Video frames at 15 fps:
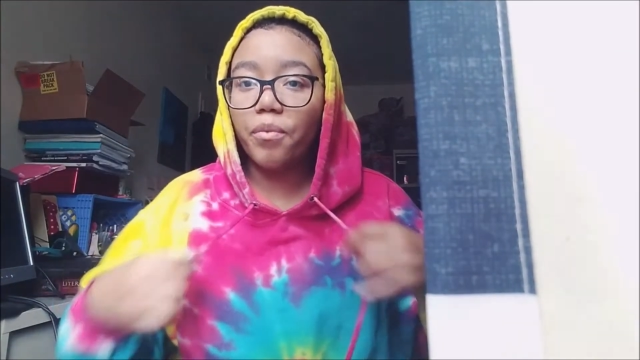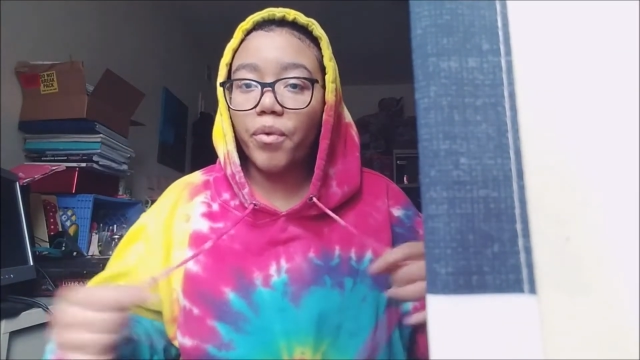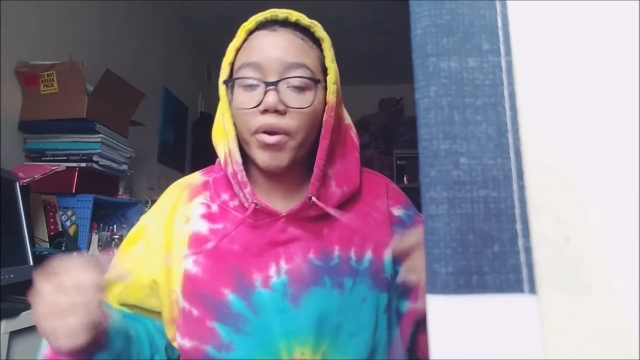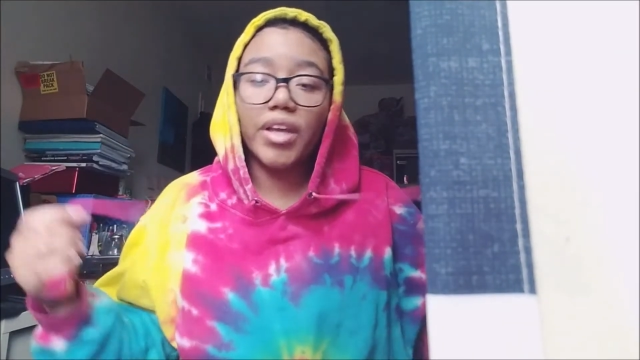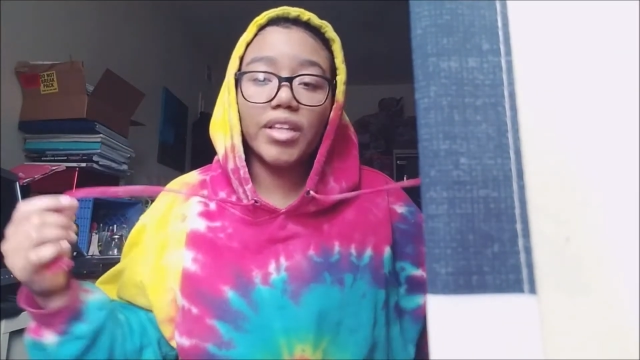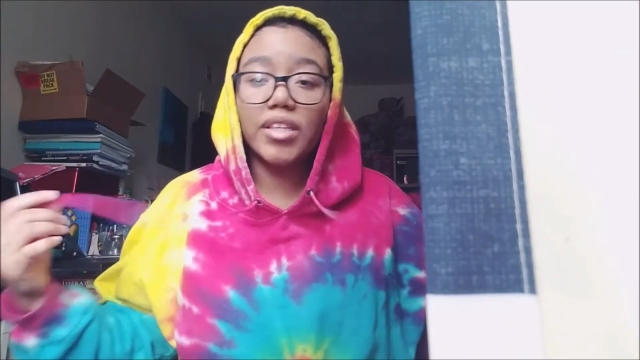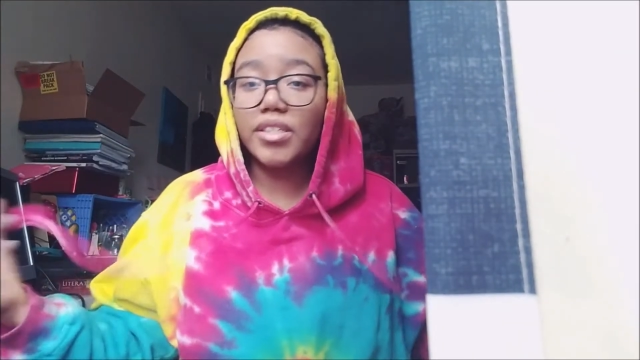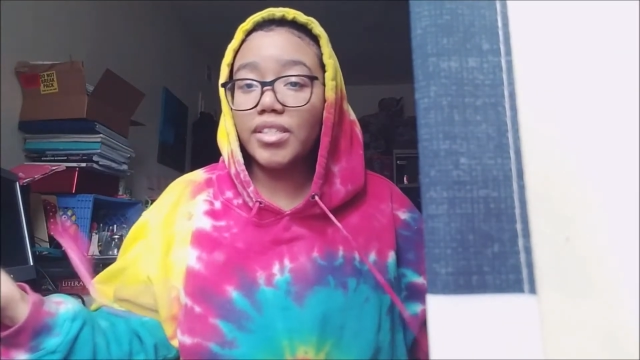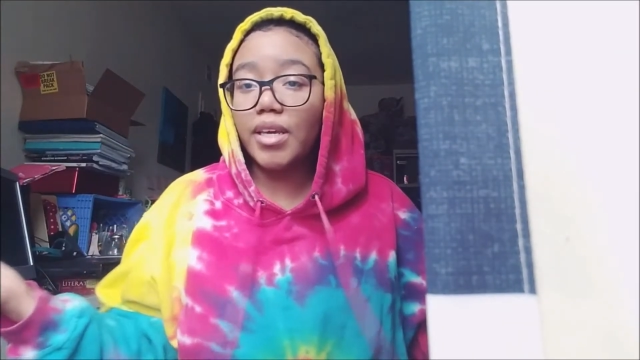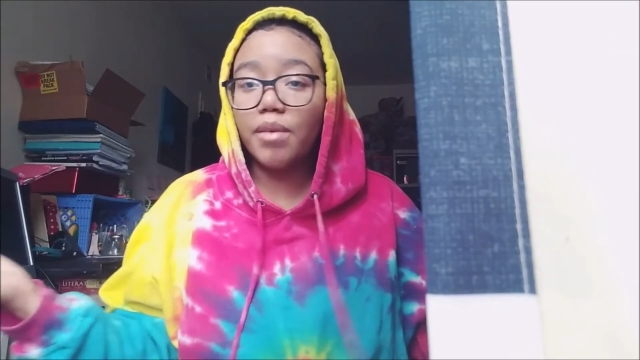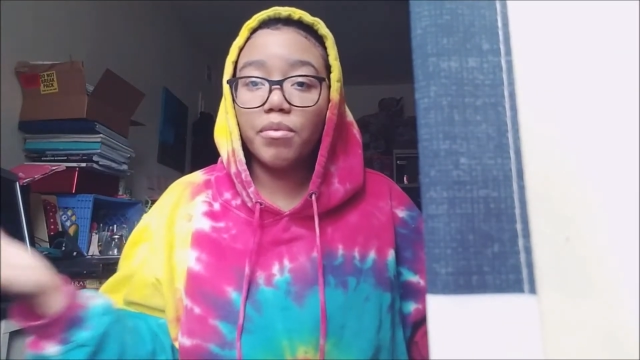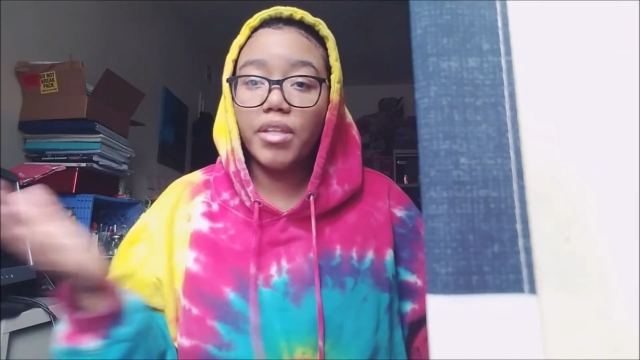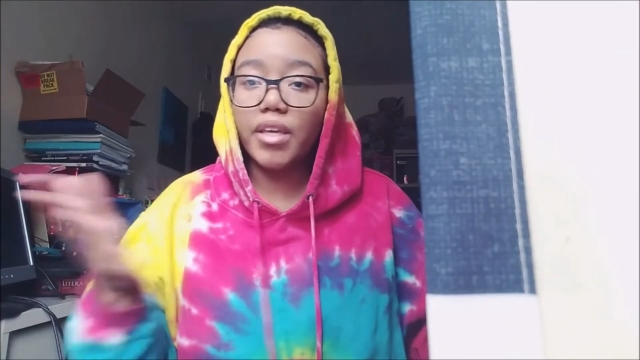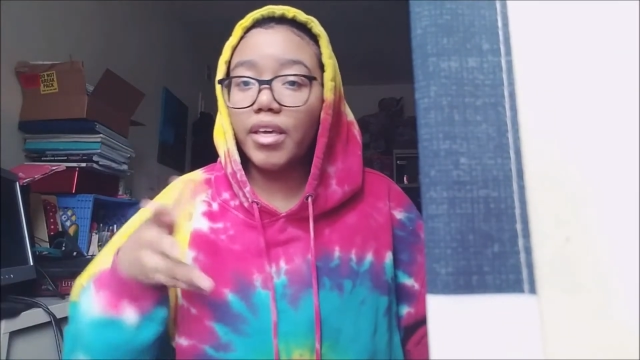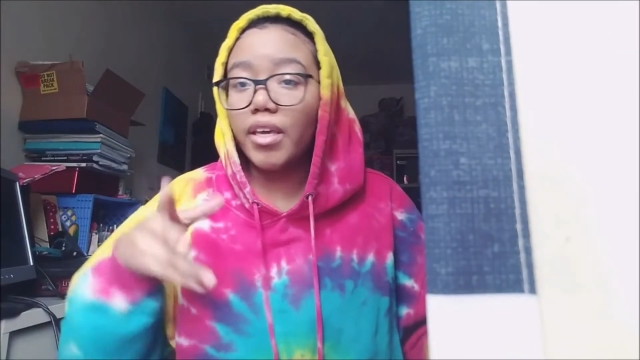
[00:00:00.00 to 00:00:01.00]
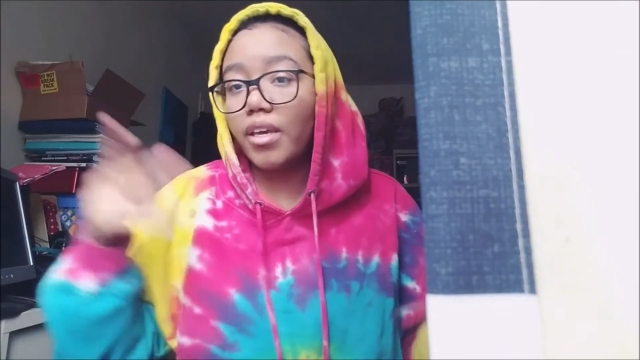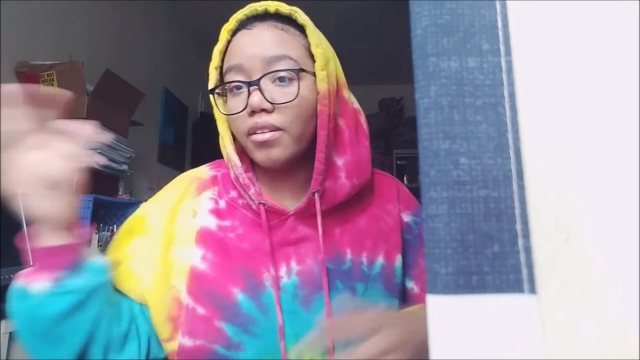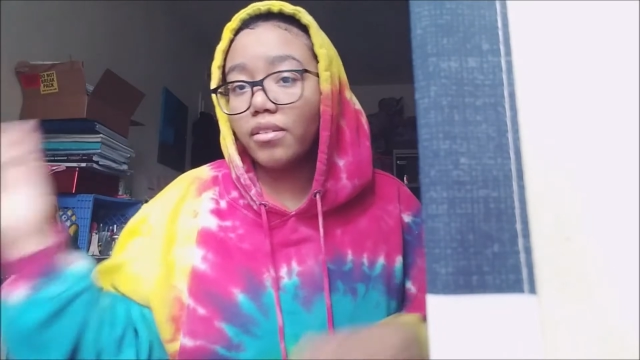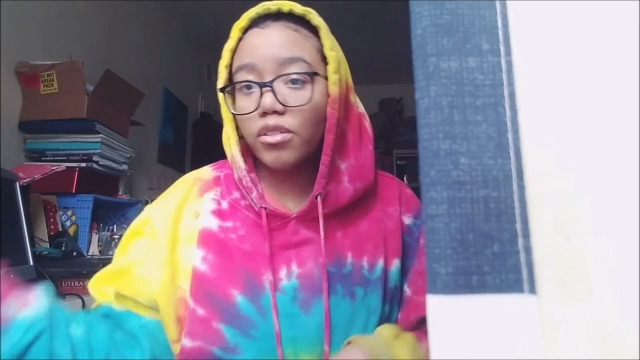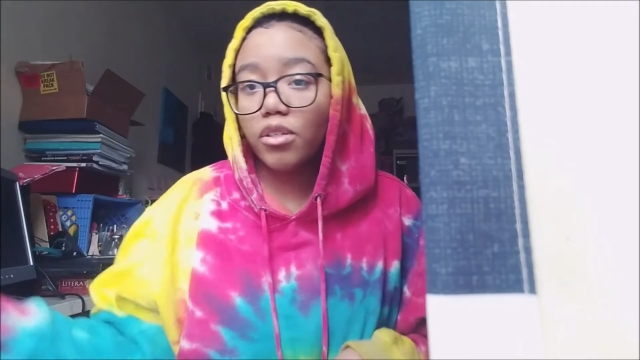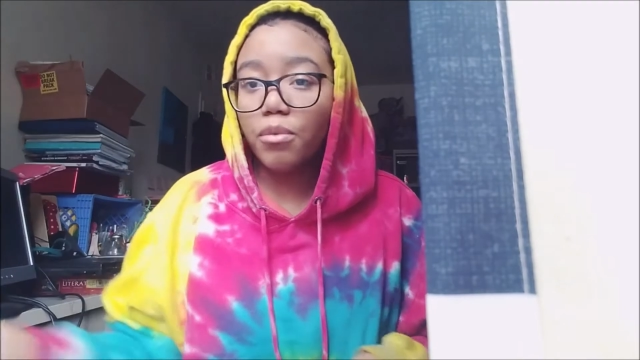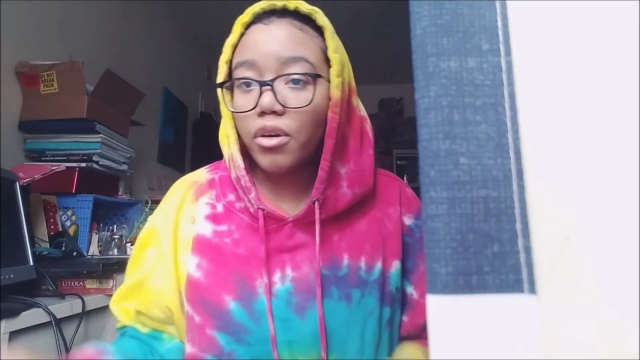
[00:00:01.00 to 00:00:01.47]
wearing the same thing in
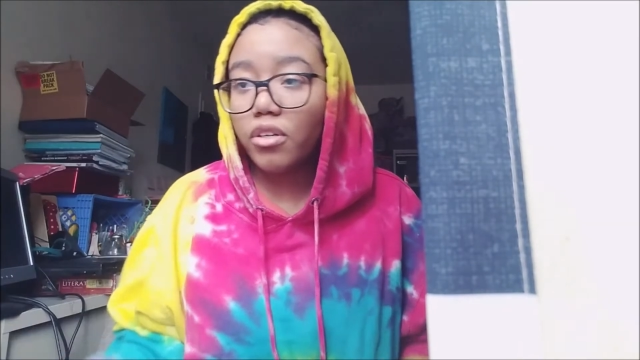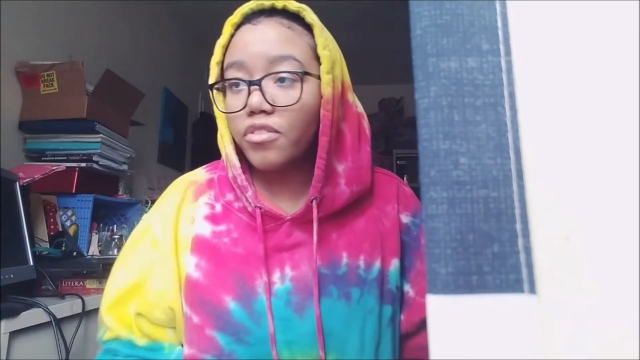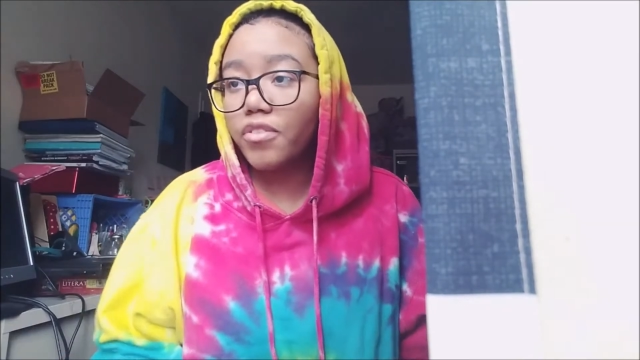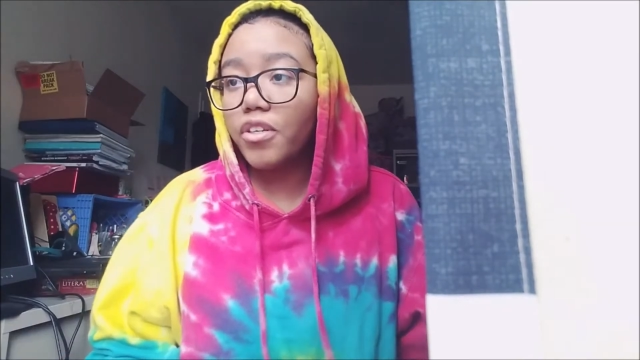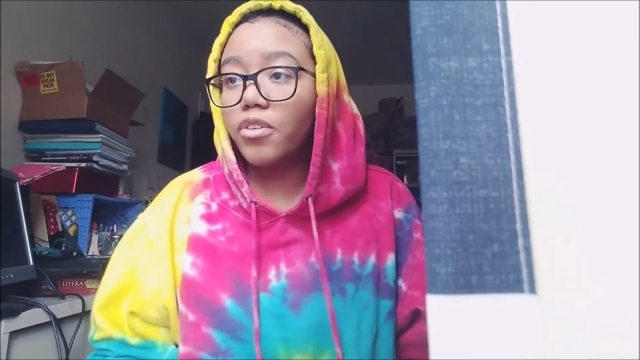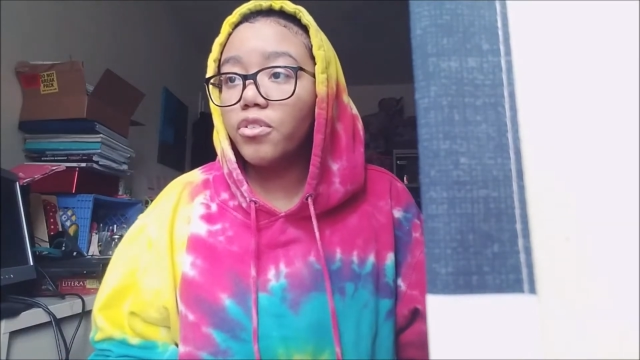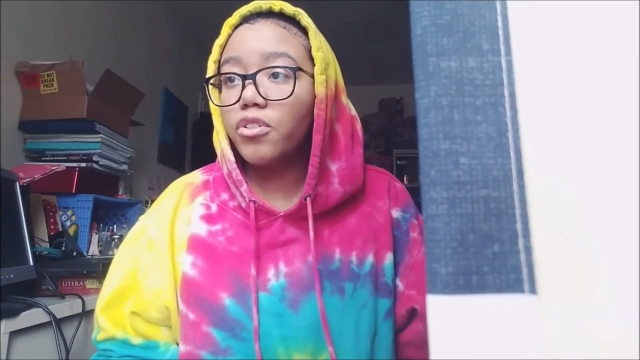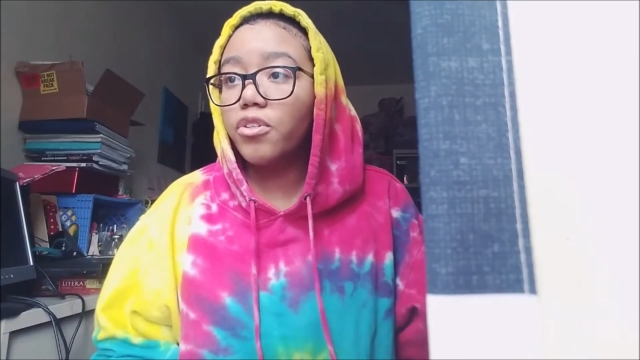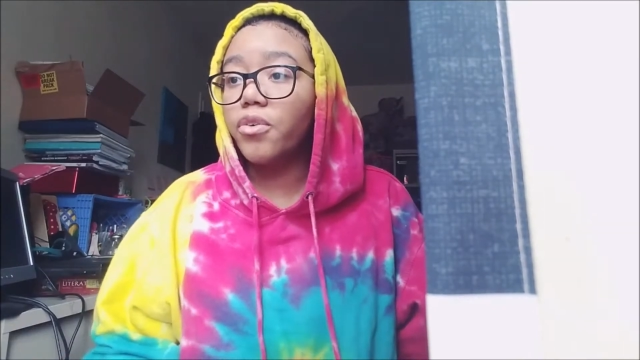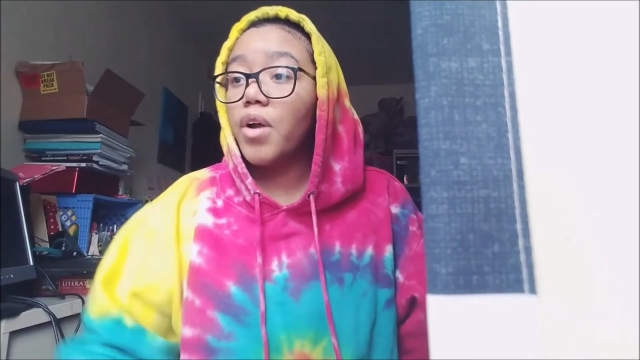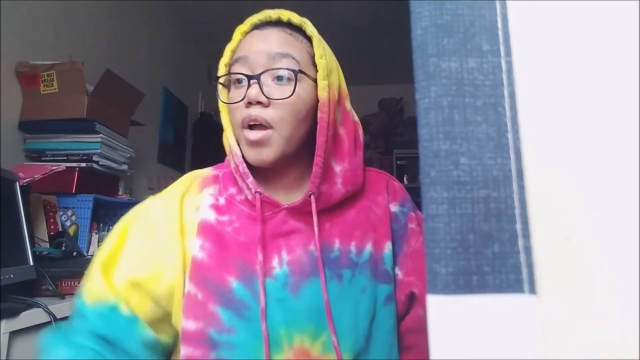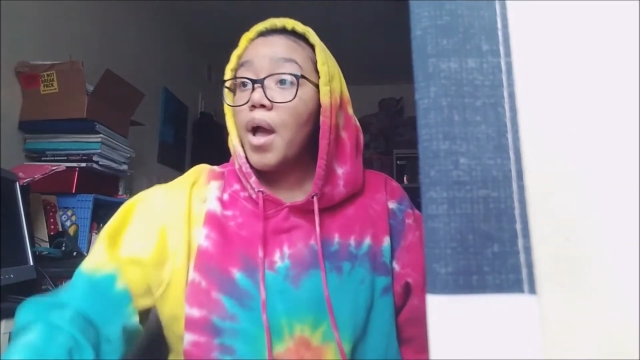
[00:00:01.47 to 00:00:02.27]
tomorrow's video too.